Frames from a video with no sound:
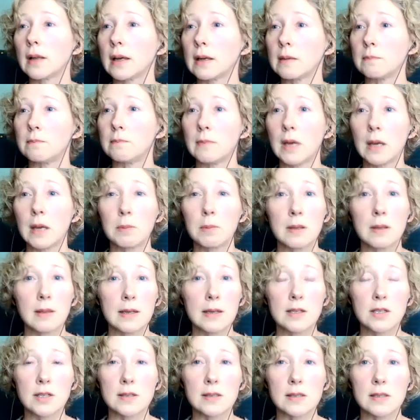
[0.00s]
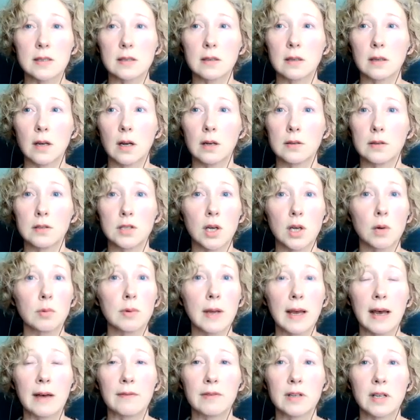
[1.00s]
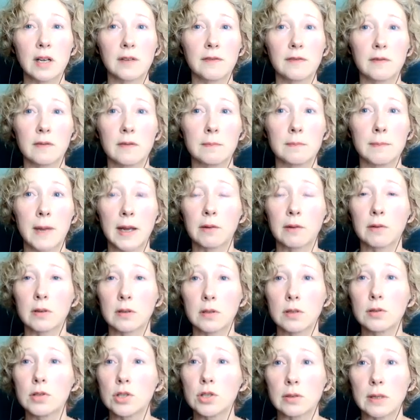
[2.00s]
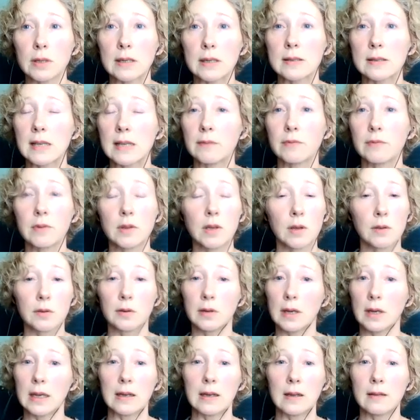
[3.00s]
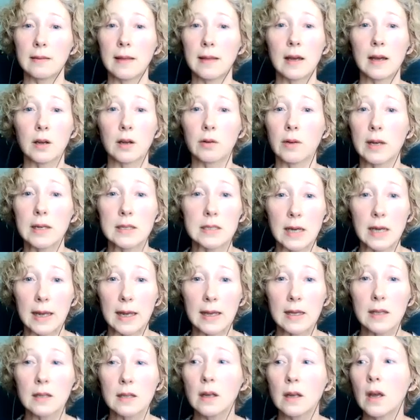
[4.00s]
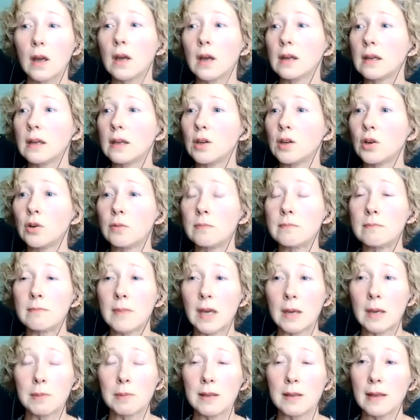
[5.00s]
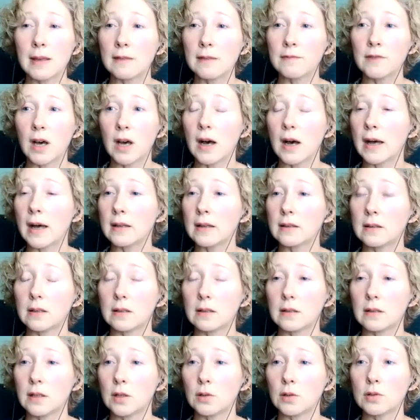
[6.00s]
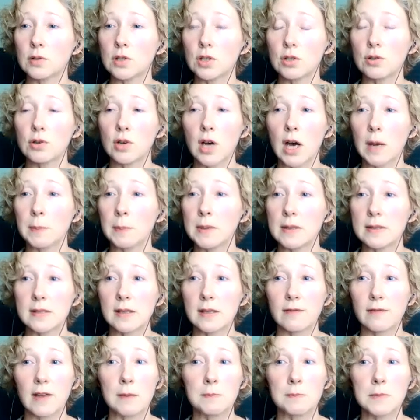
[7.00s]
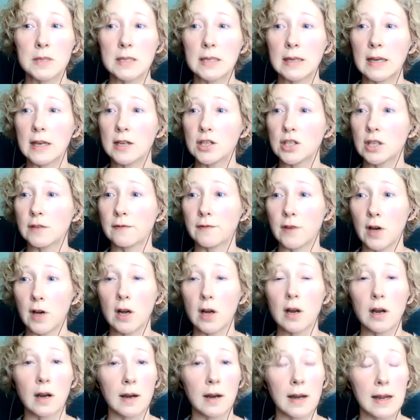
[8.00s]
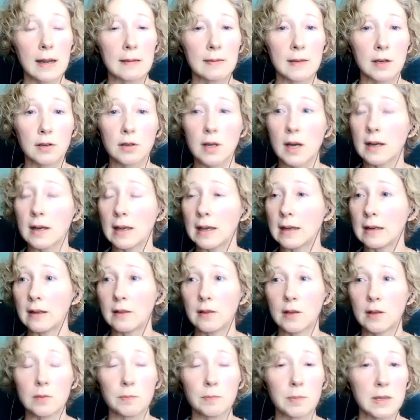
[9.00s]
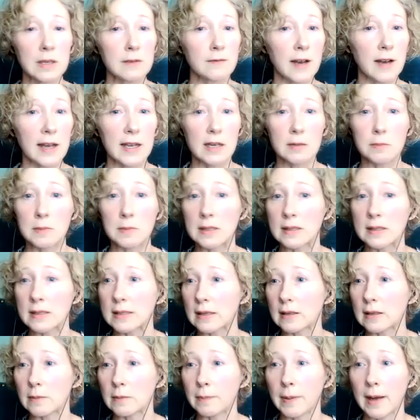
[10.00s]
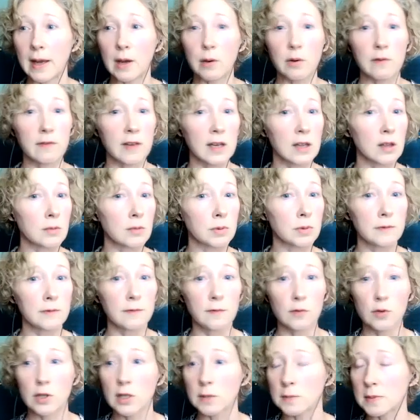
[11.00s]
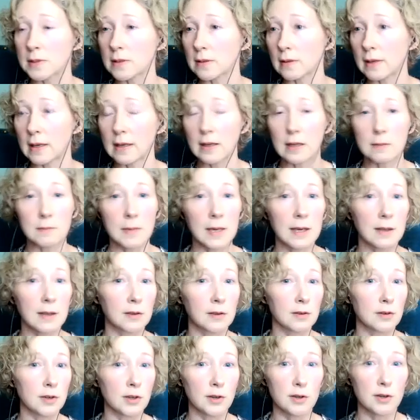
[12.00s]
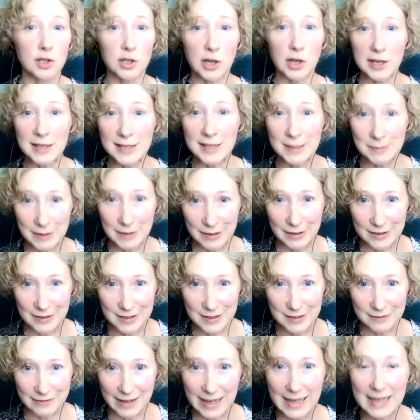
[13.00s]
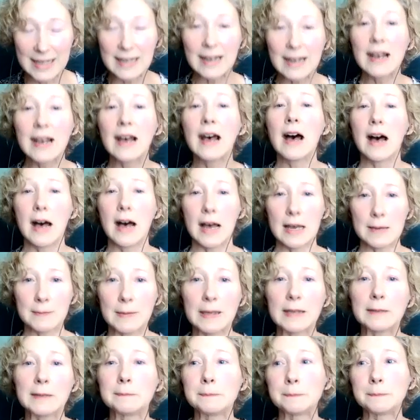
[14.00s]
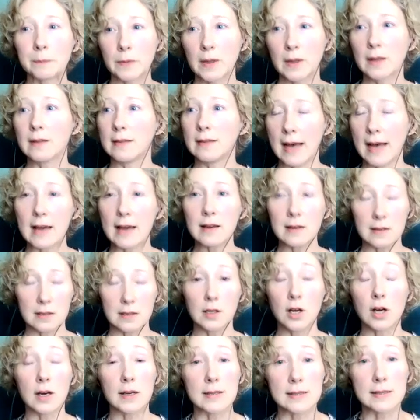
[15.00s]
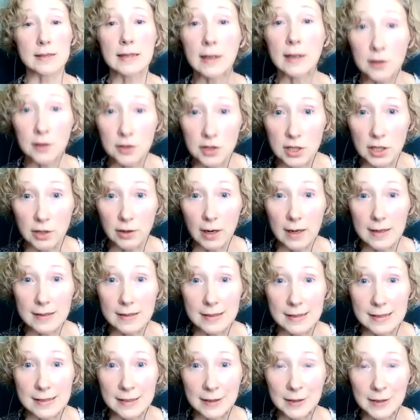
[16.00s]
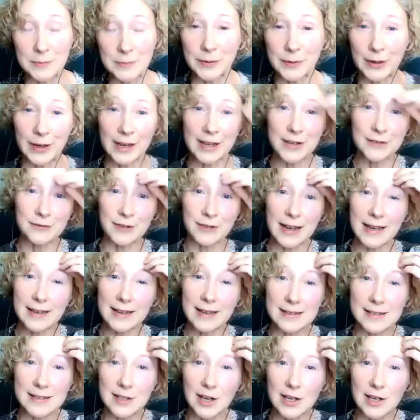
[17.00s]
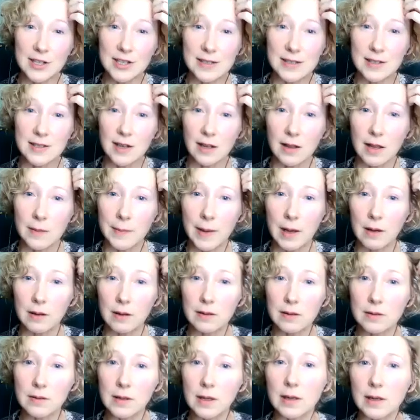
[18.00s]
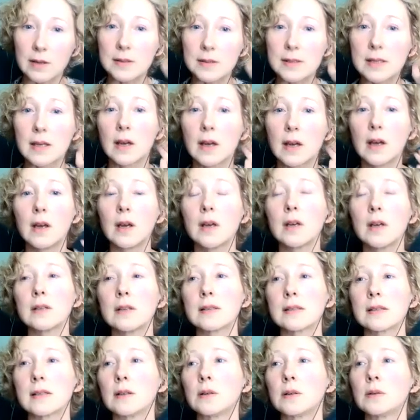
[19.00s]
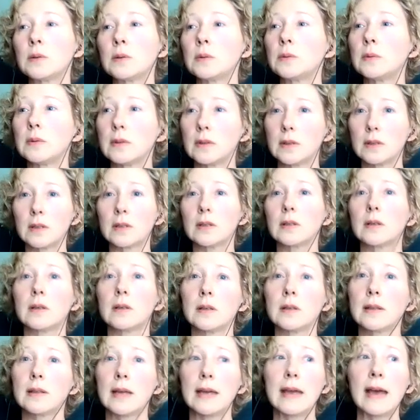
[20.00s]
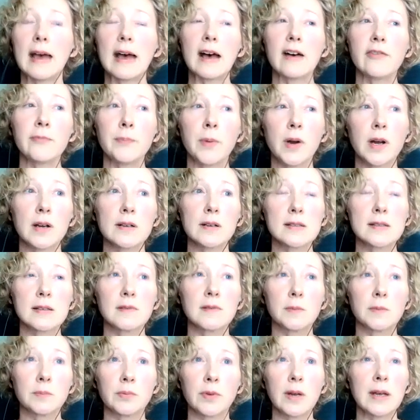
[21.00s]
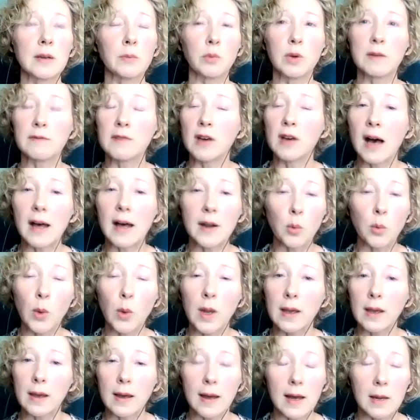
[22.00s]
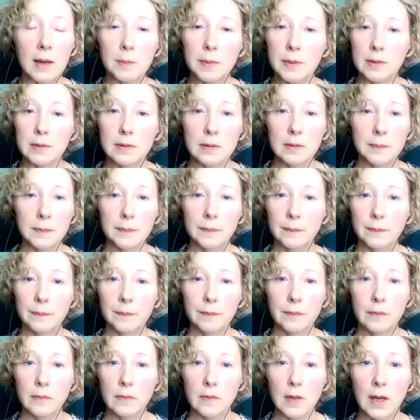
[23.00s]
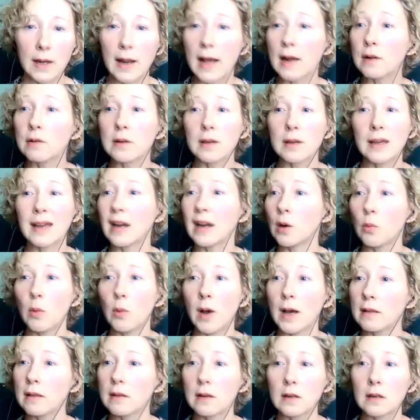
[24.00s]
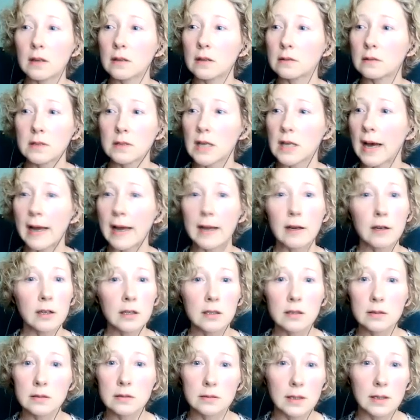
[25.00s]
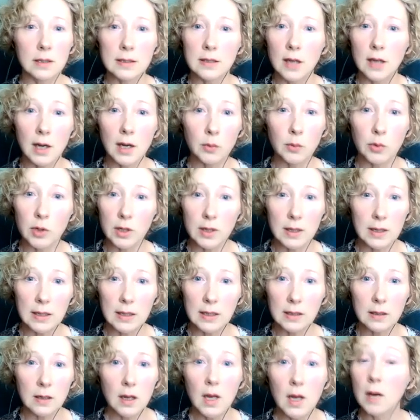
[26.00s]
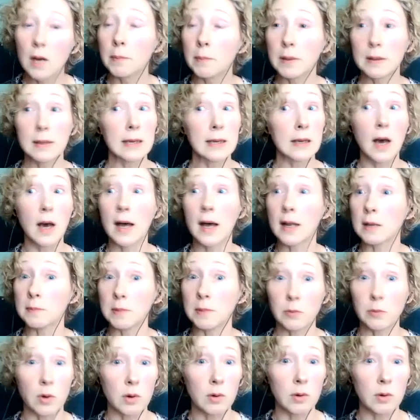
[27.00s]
Like maybe they just are, uh, don't have enough micronutrients, even though they're eating that great diet you know, maybe they've got, you know, two copies of MTHFR and they're not getting their B vitamins in a bioavailable form so they can make their neurotransmitters, right? I mean, that could cause an energy crisis in the brain, right? It's not just all about glucose. So they have parts of the brain we've got to wake up. And I don't care why they're tired and not working, but they got to be